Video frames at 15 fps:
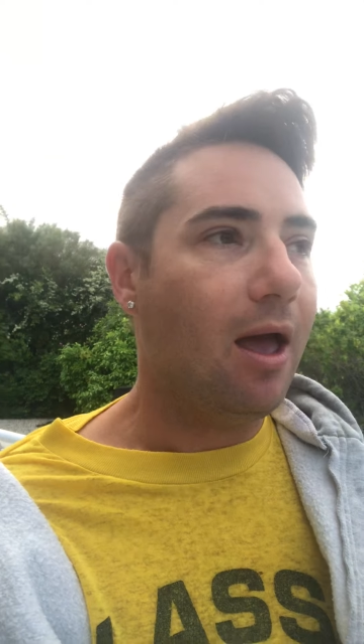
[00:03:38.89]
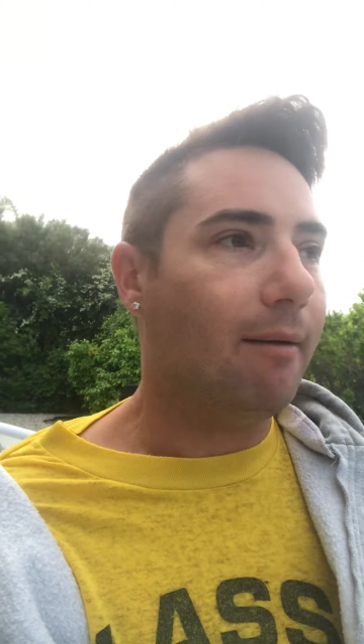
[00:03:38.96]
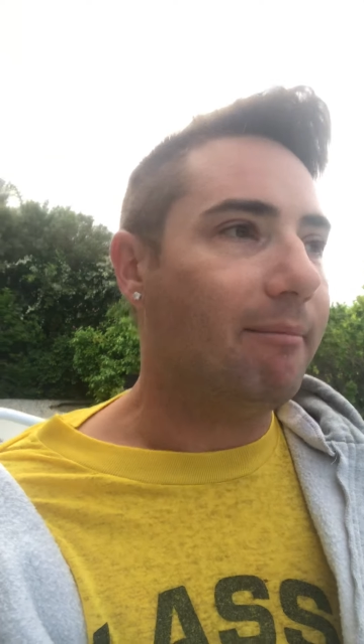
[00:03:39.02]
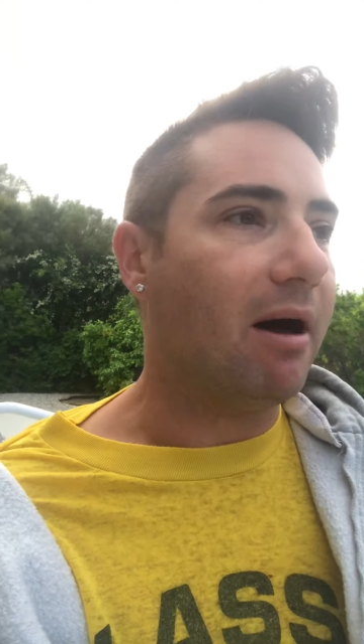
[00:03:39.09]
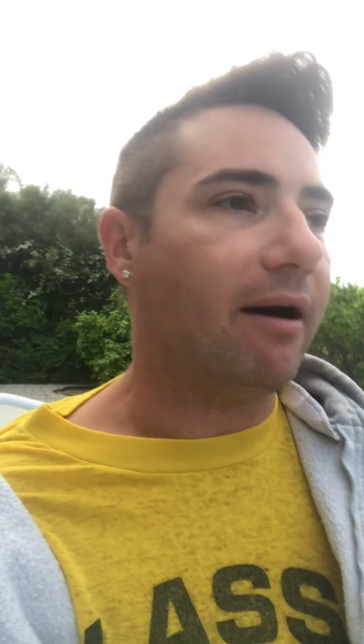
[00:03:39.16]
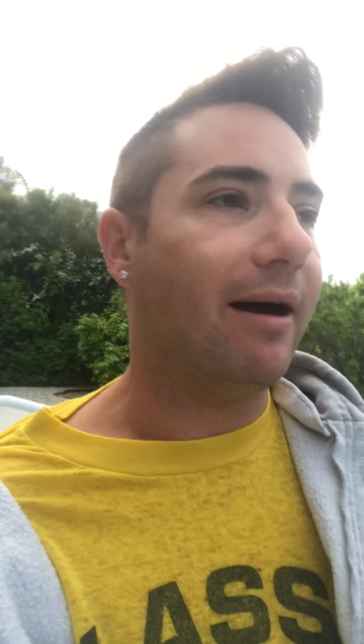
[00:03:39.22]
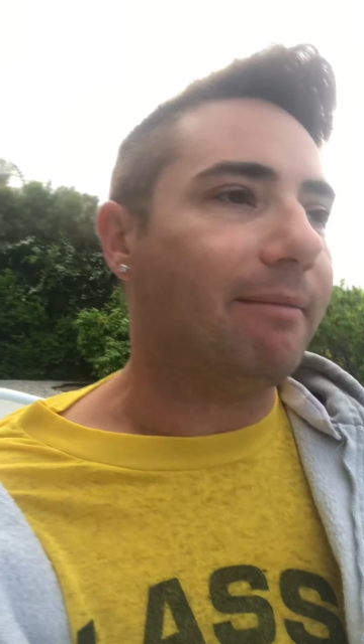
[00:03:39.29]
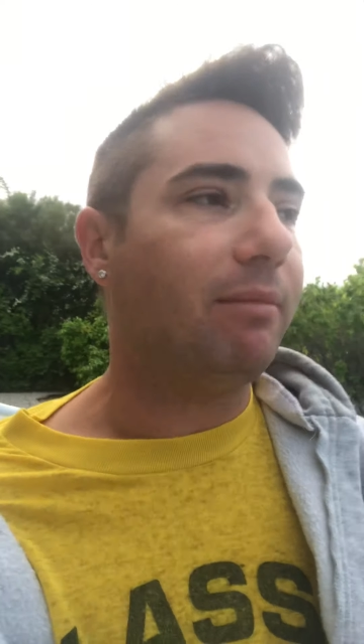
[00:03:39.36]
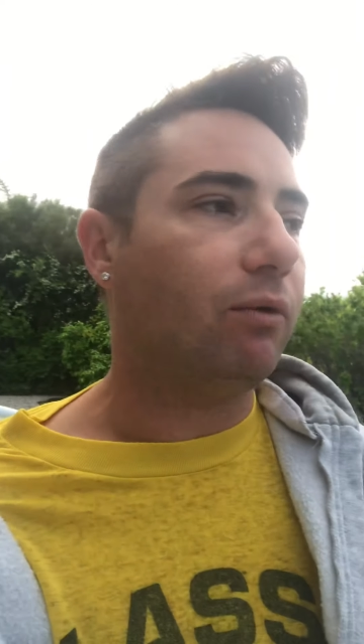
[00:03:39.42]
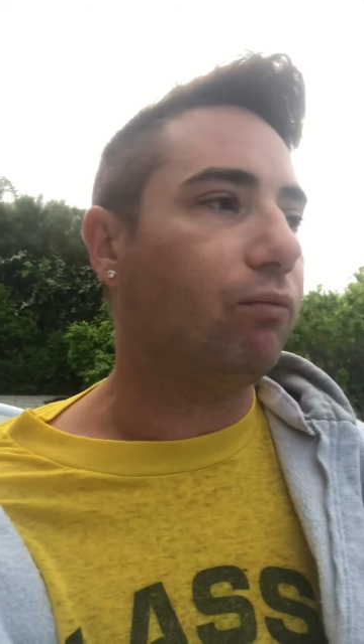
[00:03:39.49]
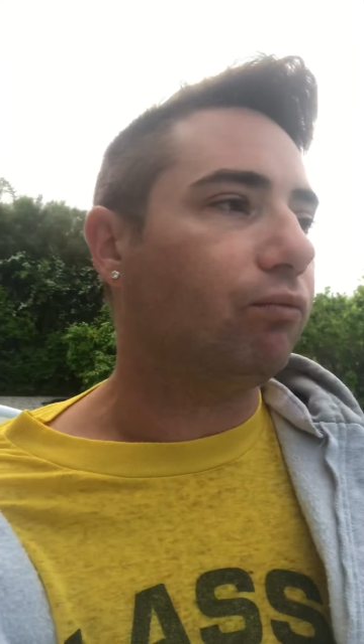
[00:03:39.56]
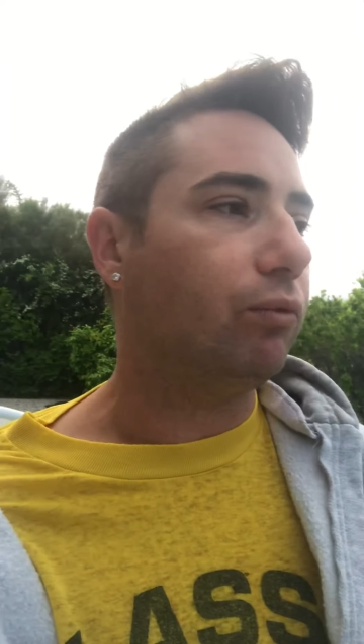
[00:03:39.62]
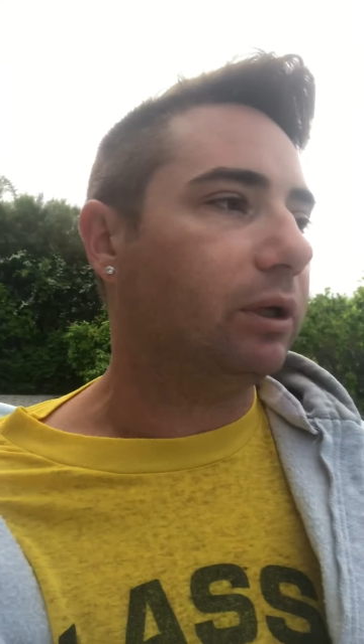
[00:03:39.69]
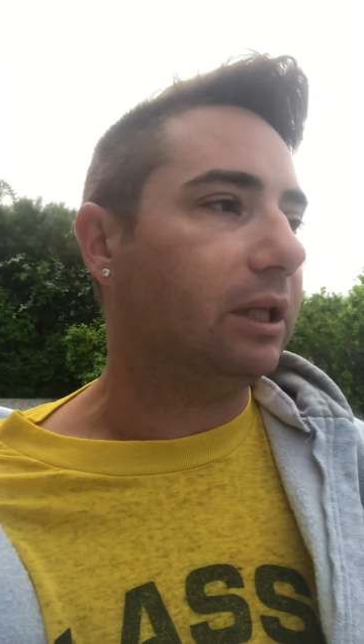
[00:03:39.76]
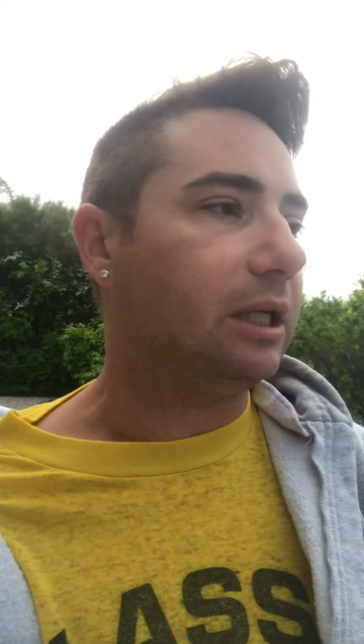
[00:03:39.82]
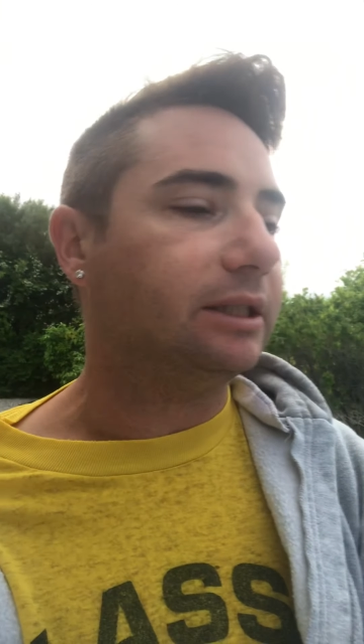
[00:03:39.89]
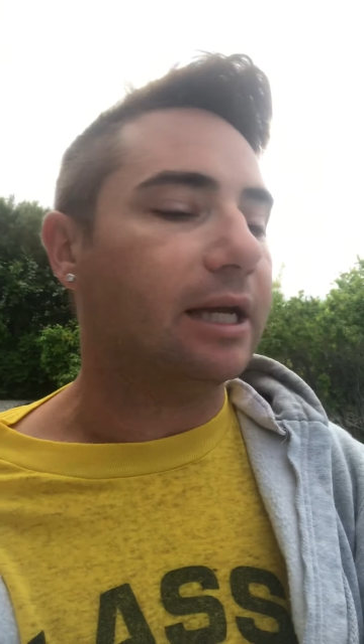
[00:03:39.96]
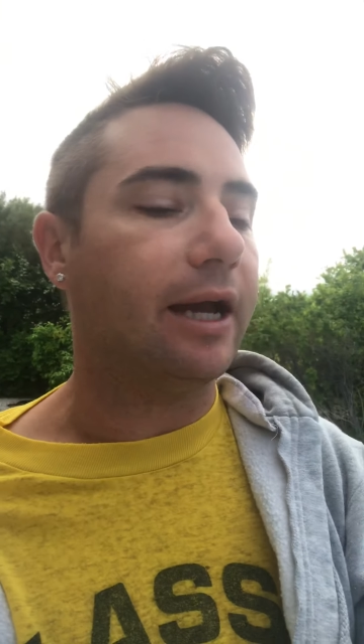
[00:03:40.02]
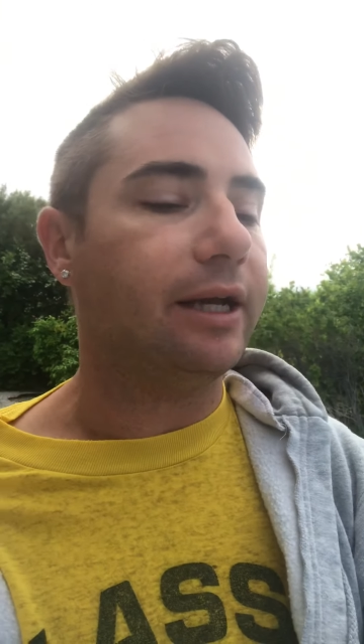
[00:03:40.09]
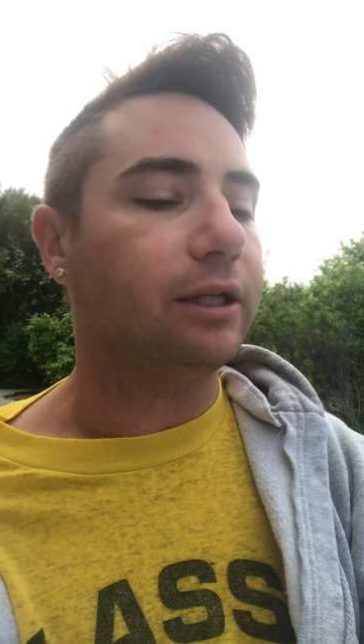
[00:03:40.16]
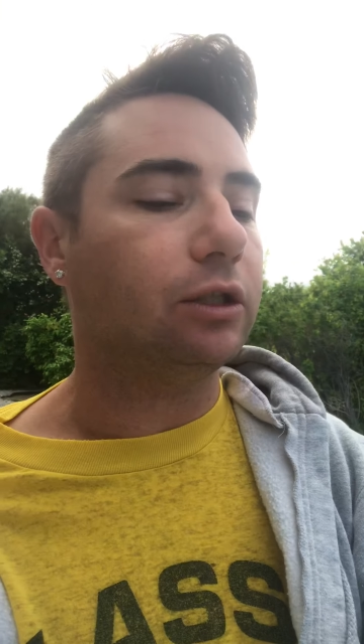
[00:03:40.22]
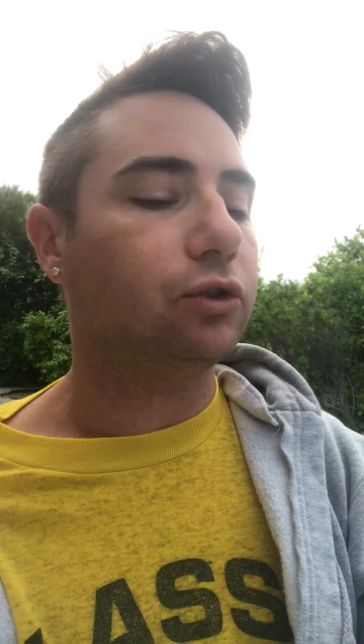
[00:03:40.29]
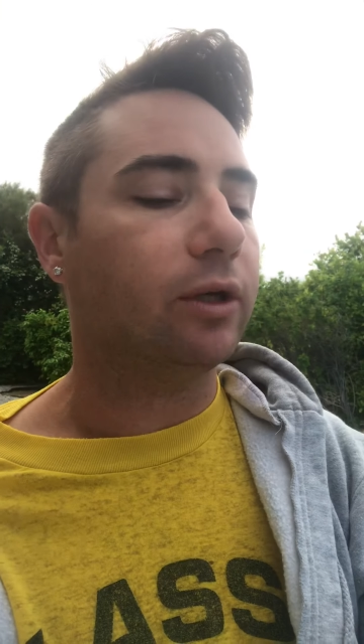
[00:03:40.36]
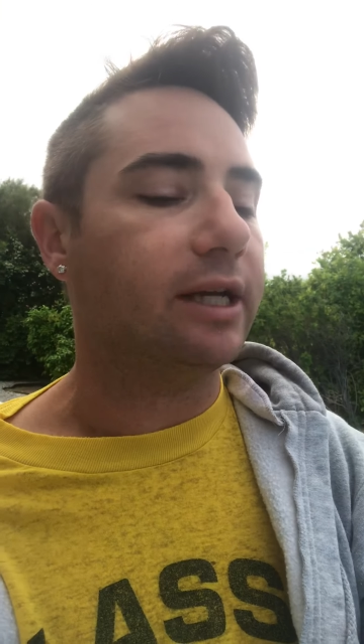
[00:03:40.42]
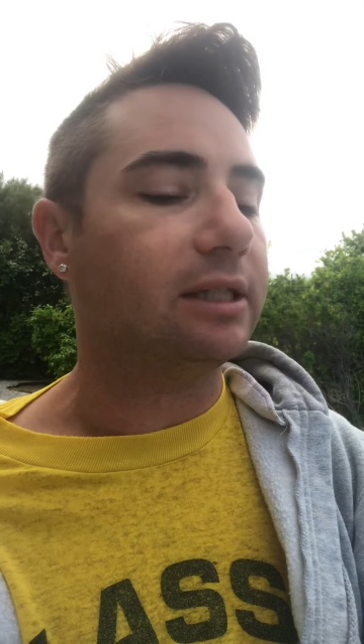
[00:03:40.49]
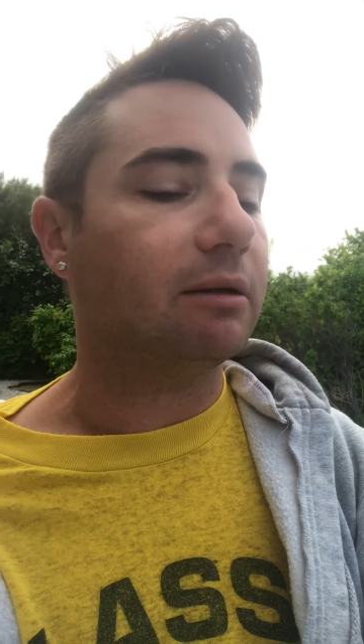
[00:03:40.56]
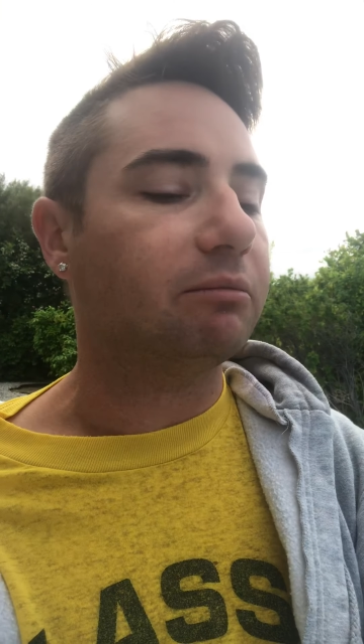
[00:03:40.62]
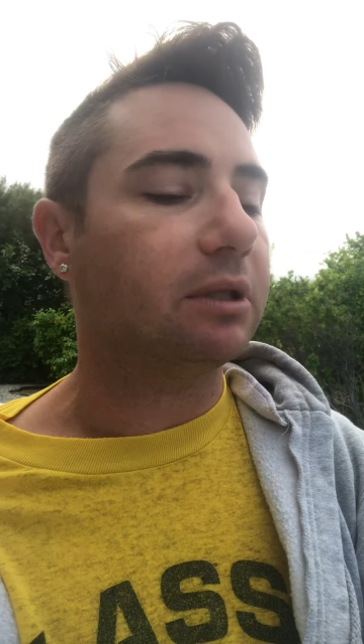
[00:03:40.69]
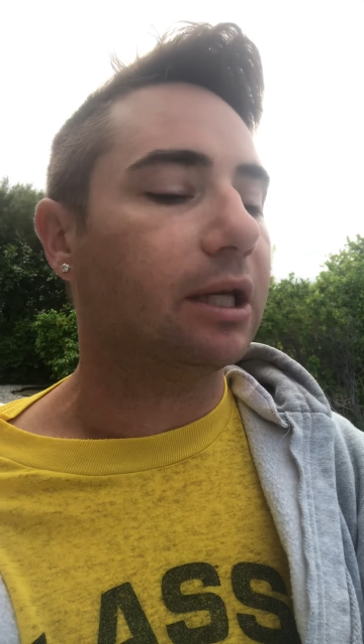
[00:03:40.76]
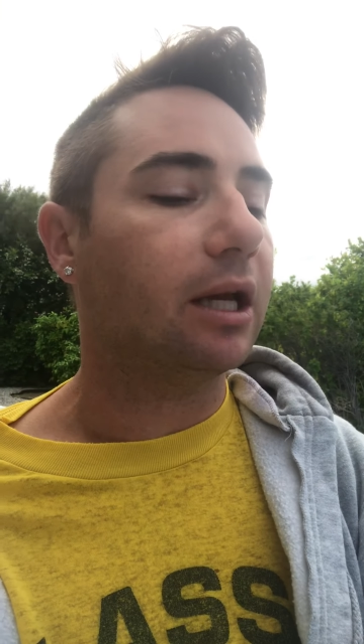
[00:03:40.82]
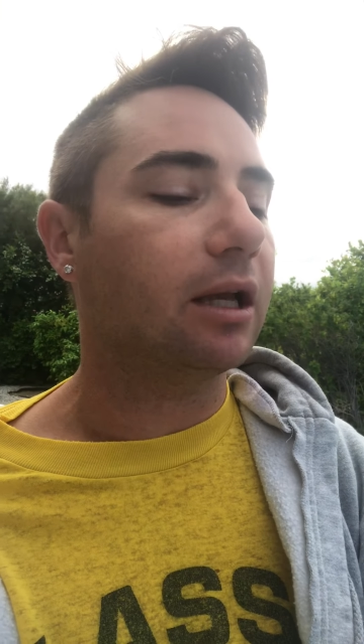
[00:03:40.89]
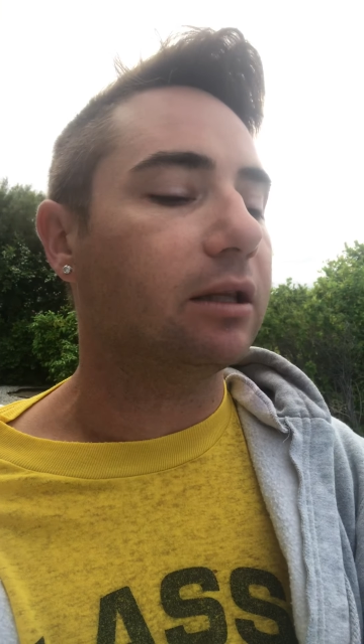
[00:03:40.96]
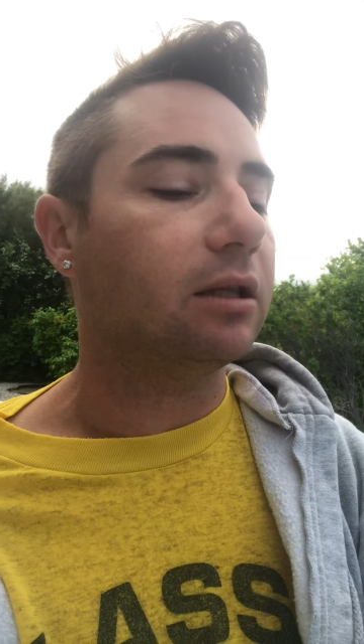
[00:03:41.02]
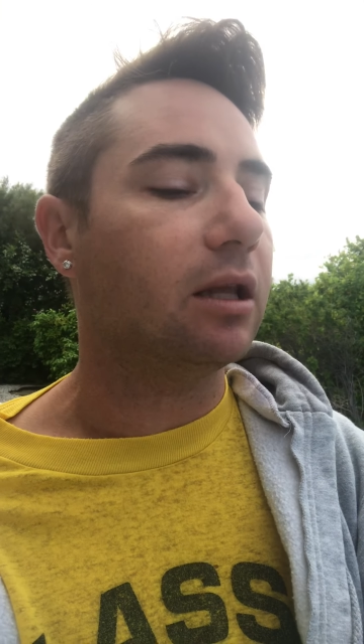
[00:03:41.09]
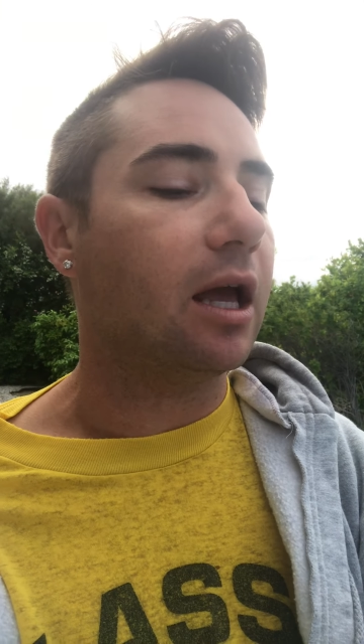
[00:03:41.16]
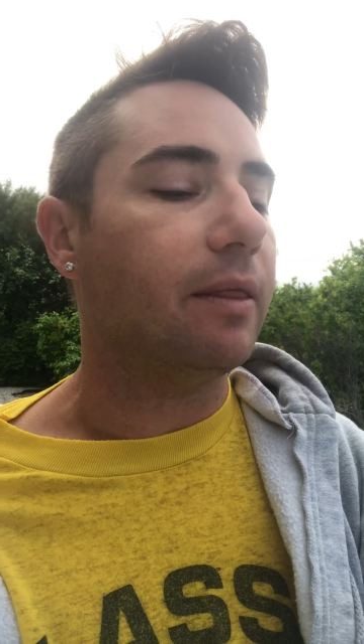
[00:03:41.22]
but I've been really dying to try something.